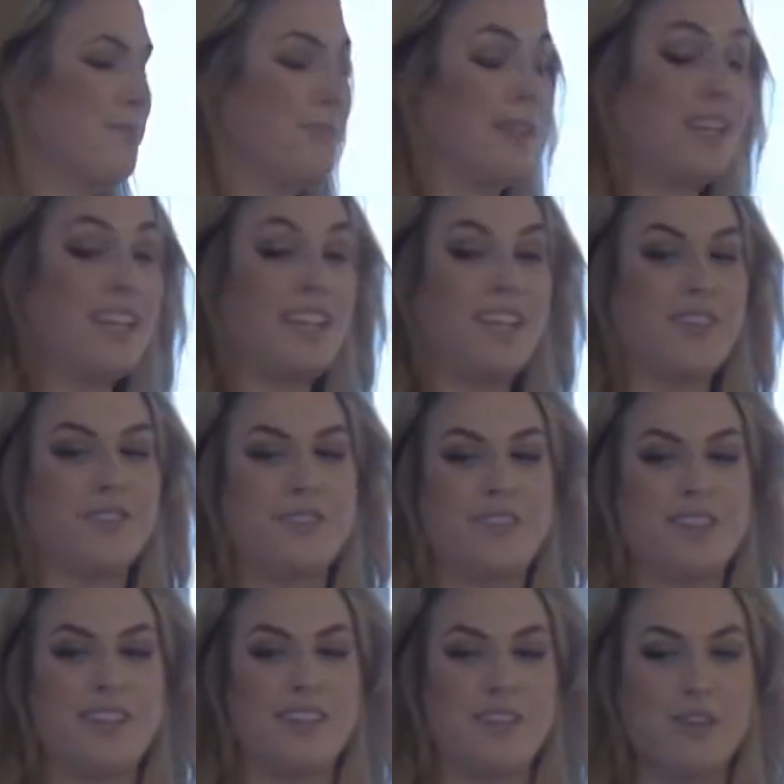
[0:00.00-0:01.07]
believe
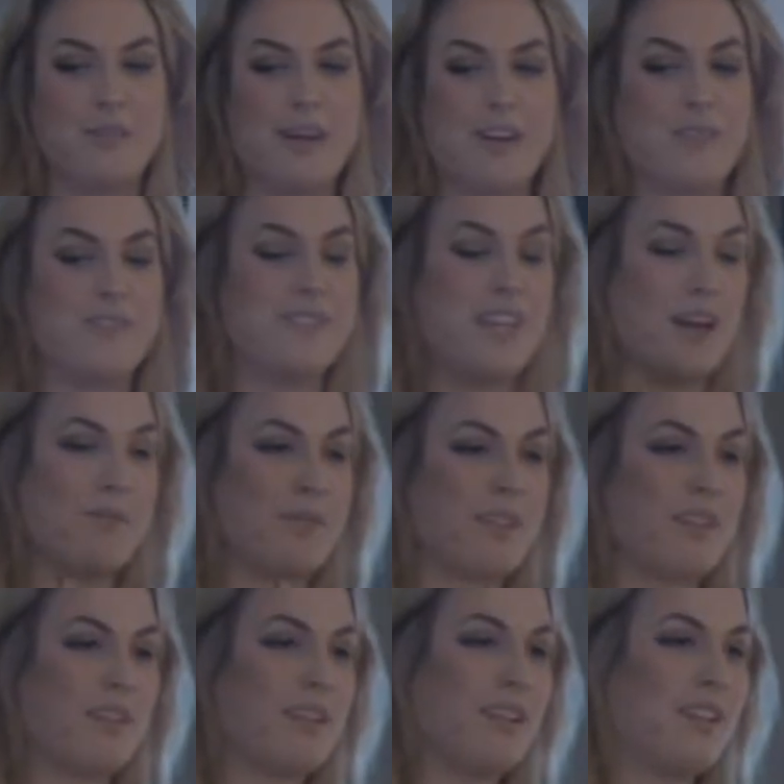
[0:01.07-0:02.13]
the amount of depth
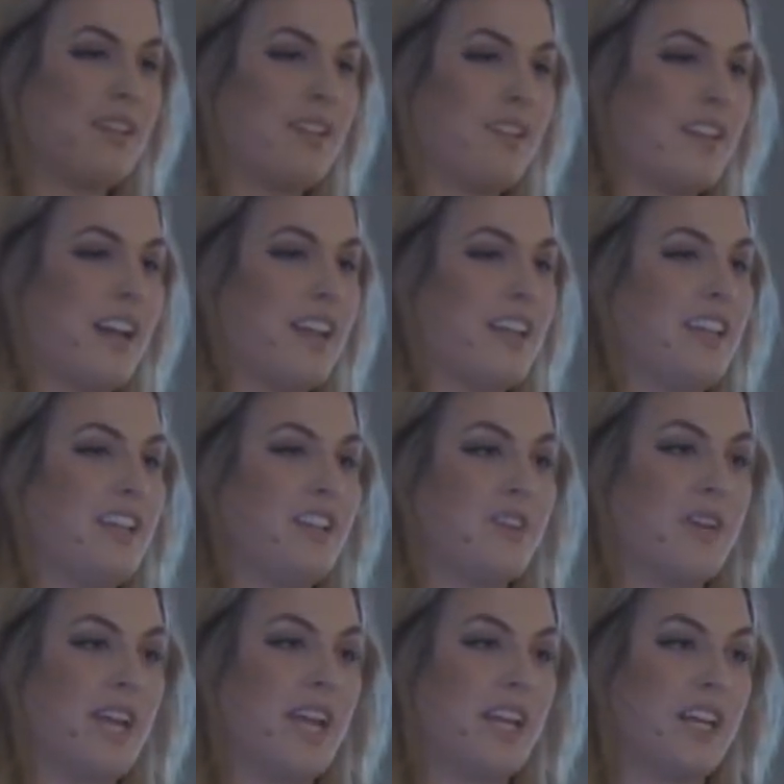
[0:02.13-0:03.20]
that he
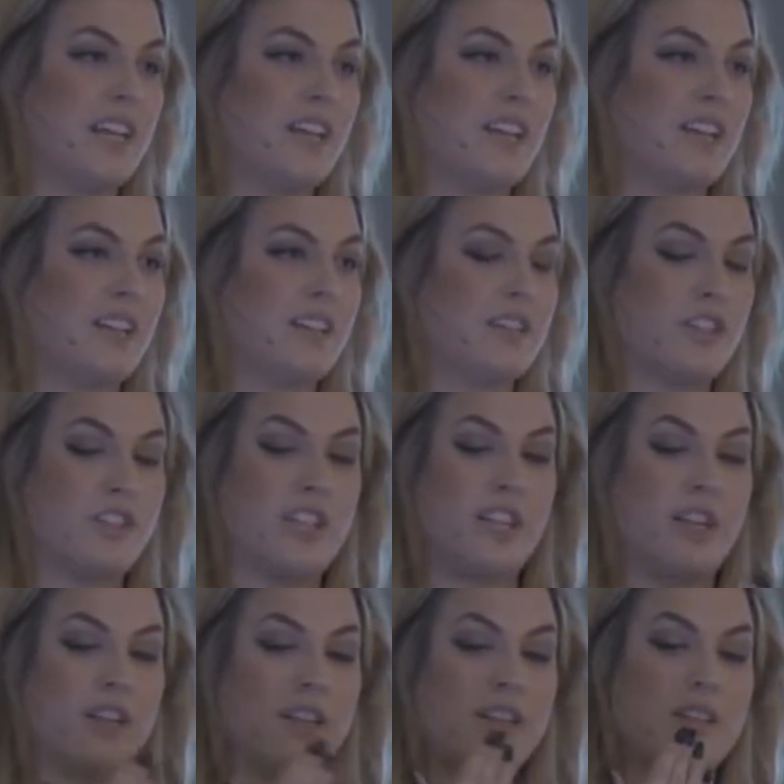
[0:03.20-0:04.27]
created in such
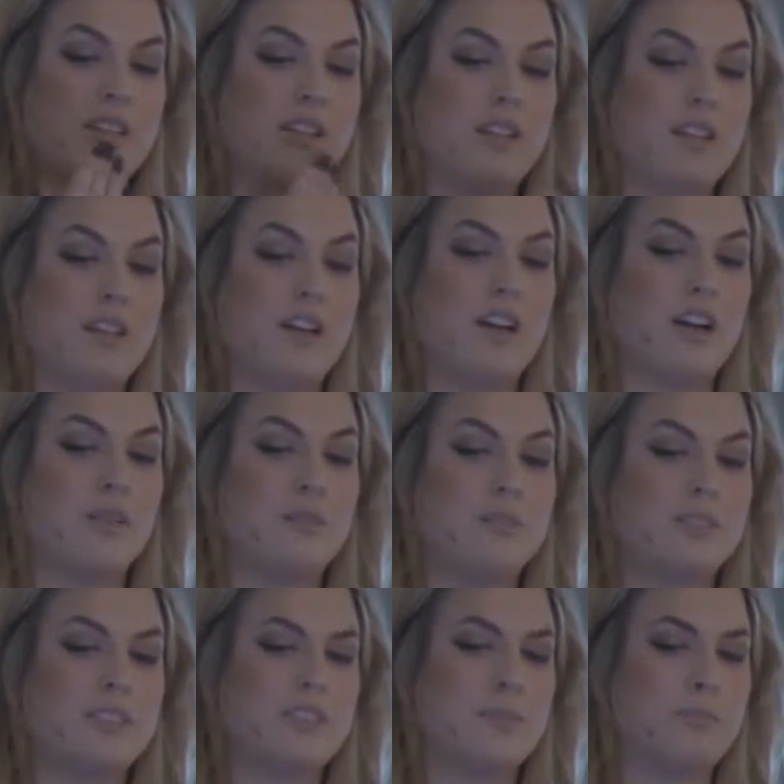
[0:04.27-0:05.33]
a um,
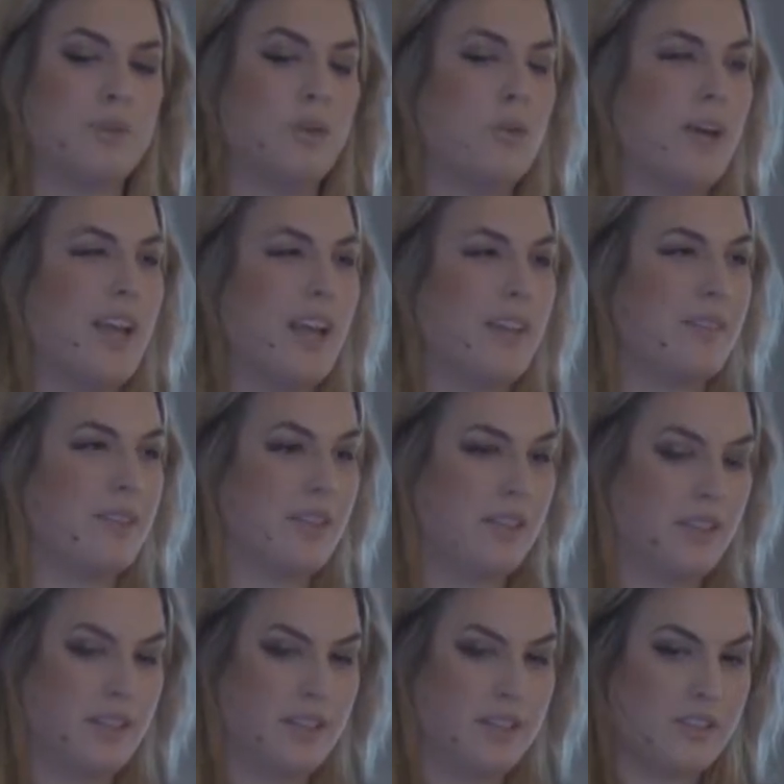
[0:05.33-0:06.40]
simple way.
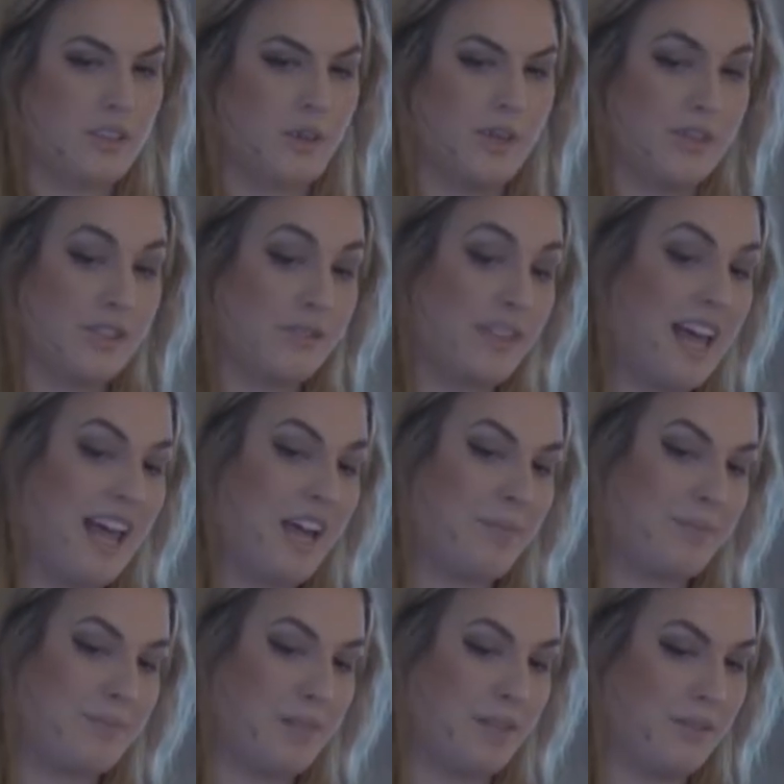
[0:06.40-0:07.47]
So it was
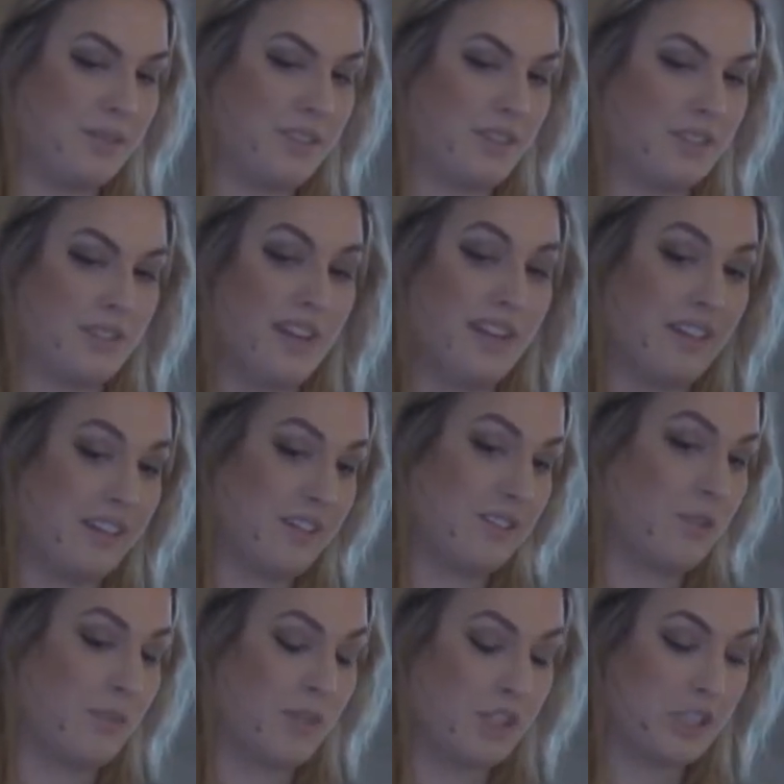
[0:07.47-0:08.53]
flat, but it was also had
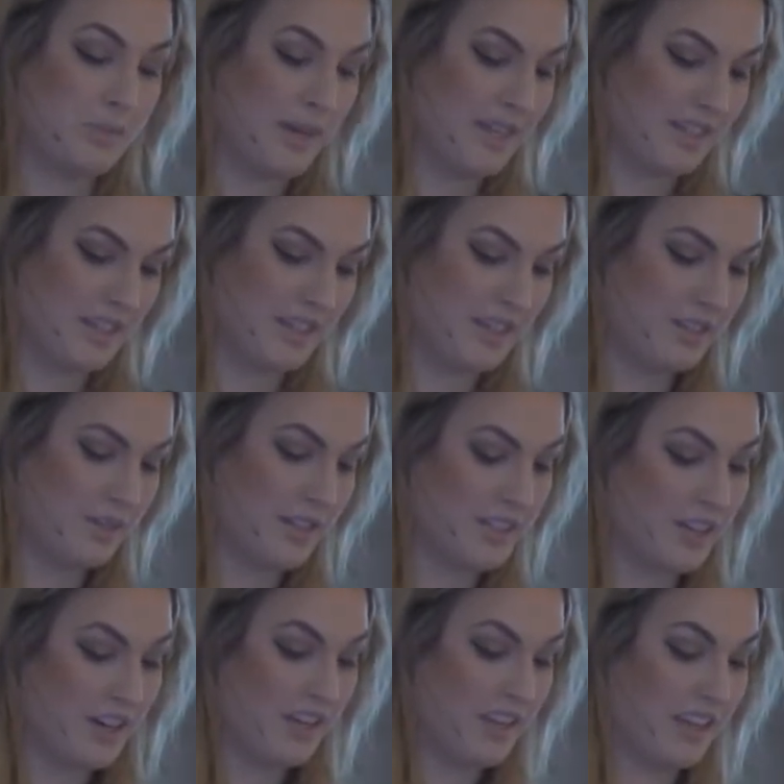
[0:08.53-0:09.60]
so much space in it. So I
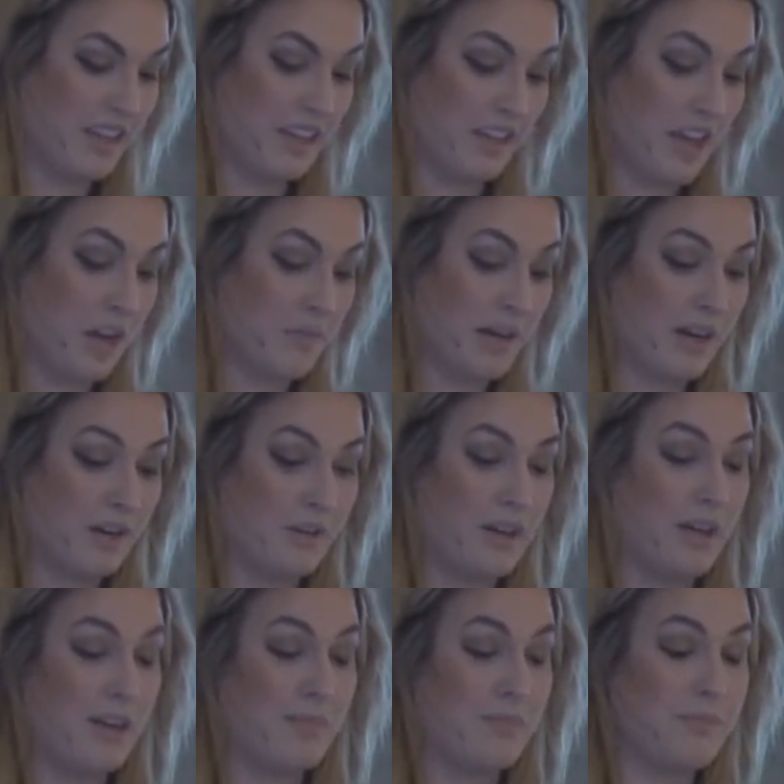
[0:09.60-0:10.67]
started thinking a lot about
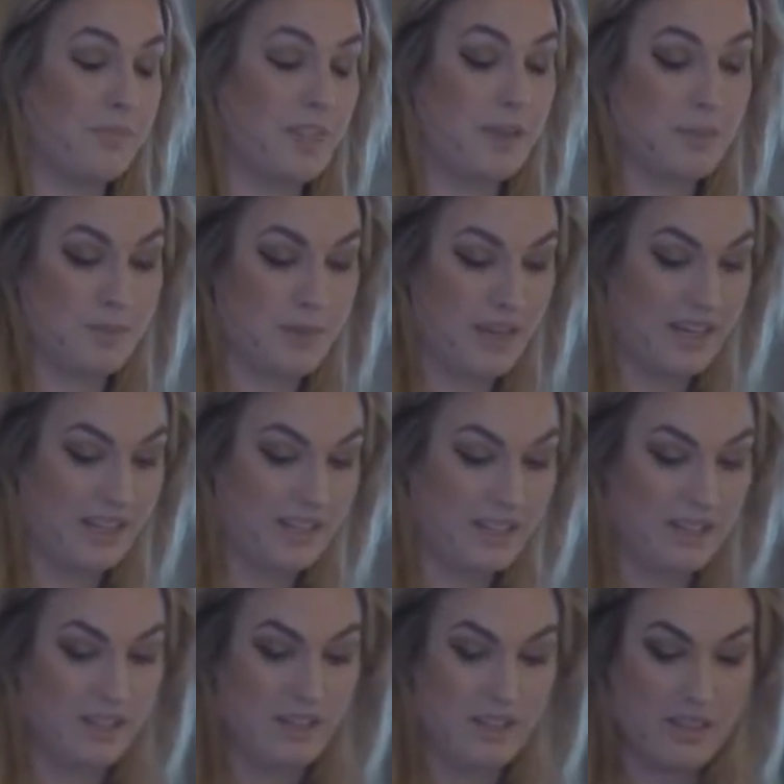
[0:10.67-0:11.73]
um, deep
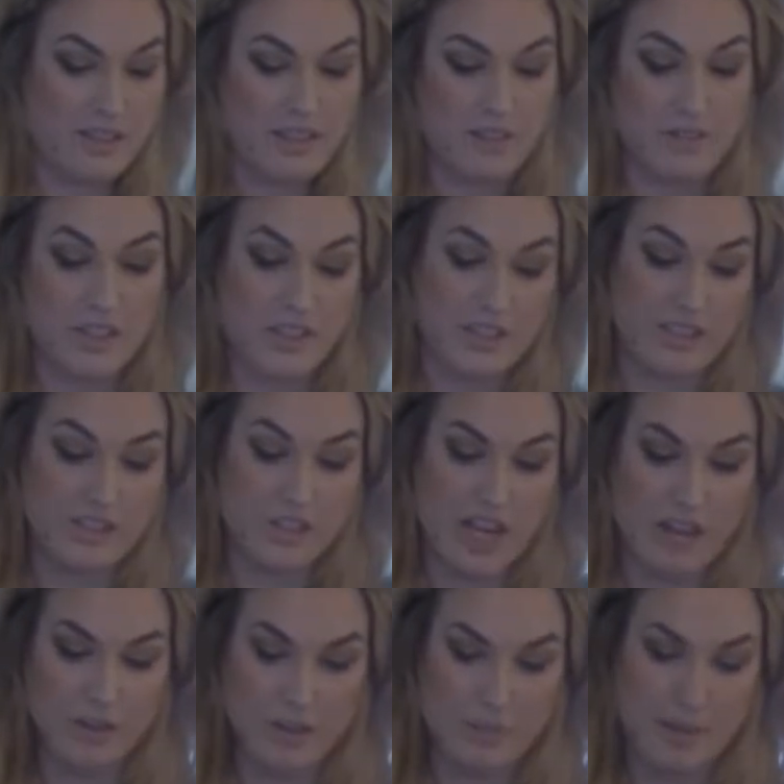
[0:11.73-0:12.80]
space versus a
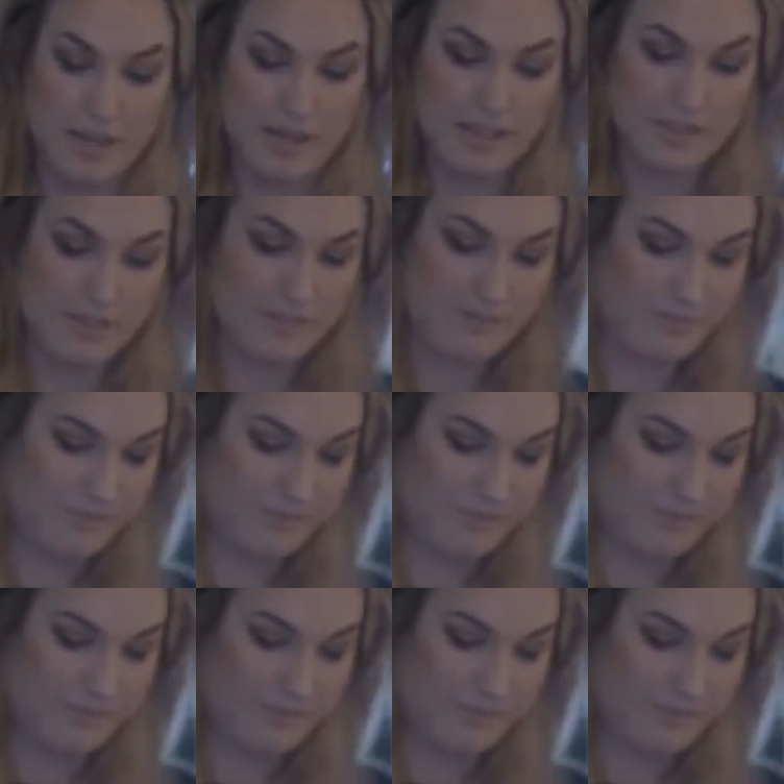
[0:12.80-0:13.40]
shallow space.